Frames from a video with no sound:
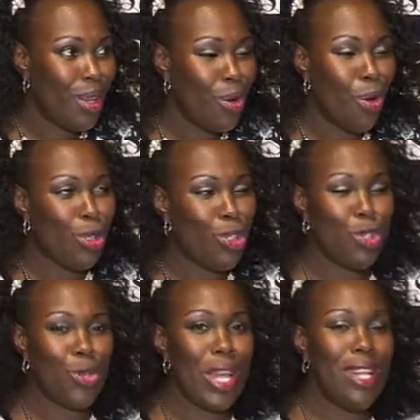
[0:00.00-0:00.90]
Or do
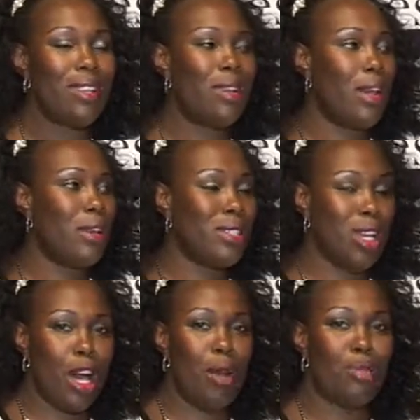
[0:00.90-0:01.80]
you then
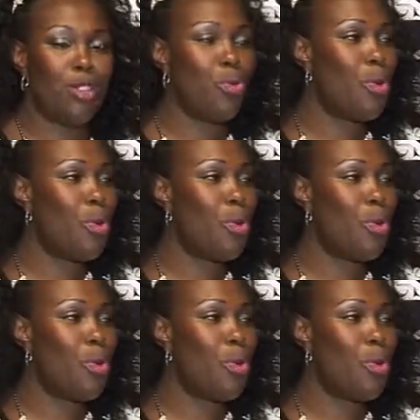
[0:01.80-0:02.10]
succumb to